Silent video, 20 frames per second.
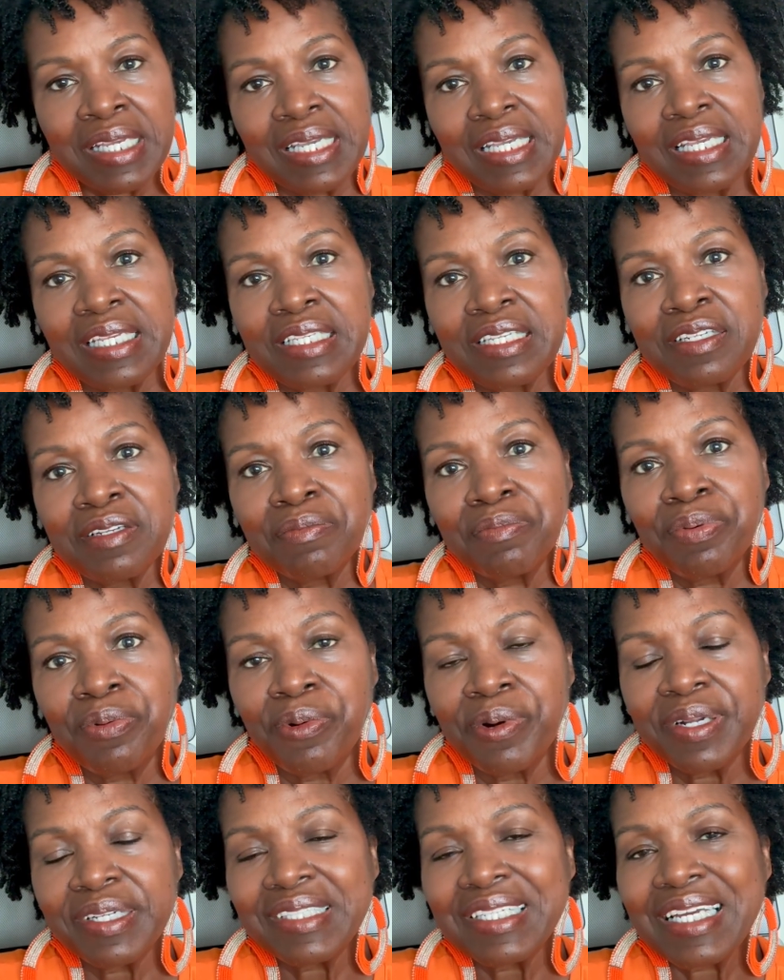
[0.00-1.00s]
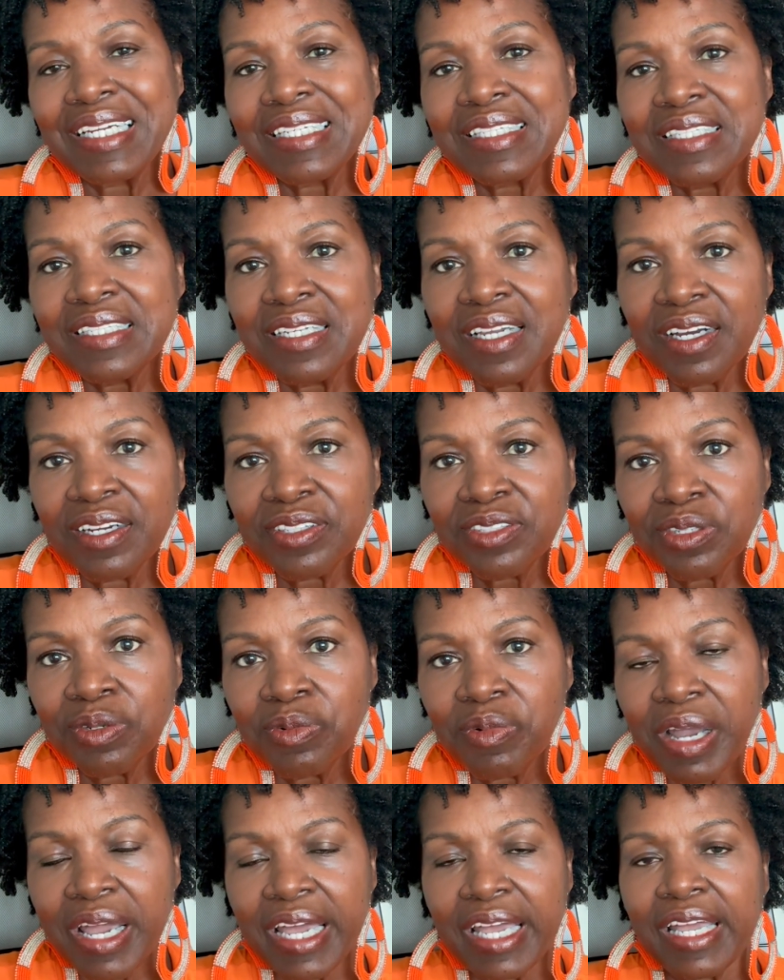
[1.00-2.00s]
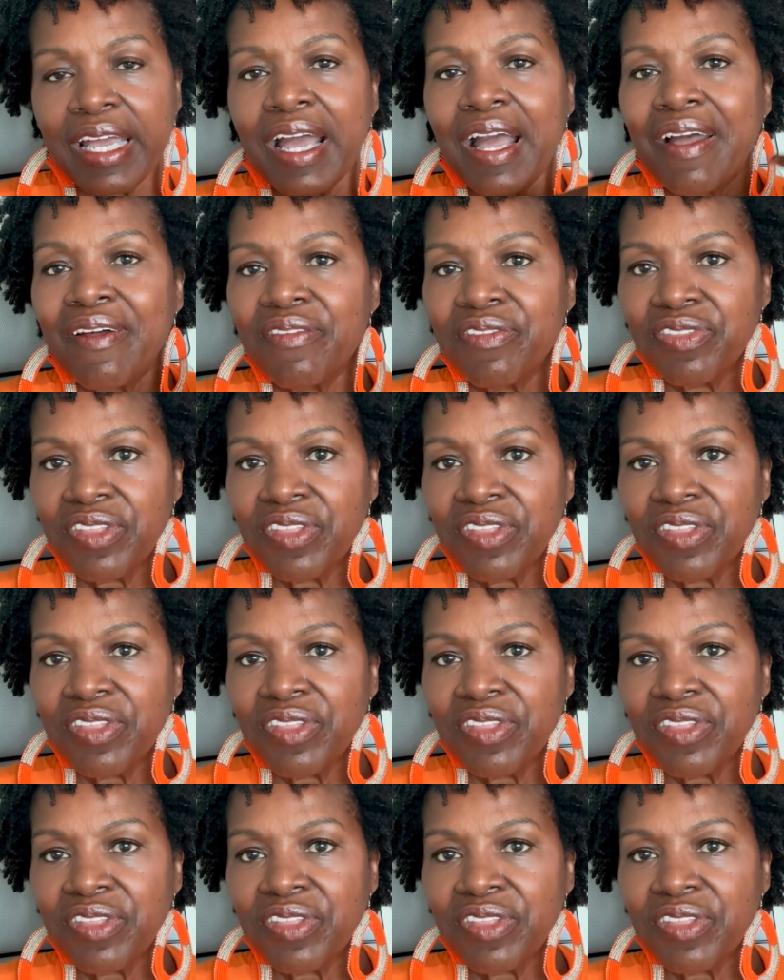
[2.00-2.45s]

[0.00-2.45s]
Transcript: Is it important that it's tucked away?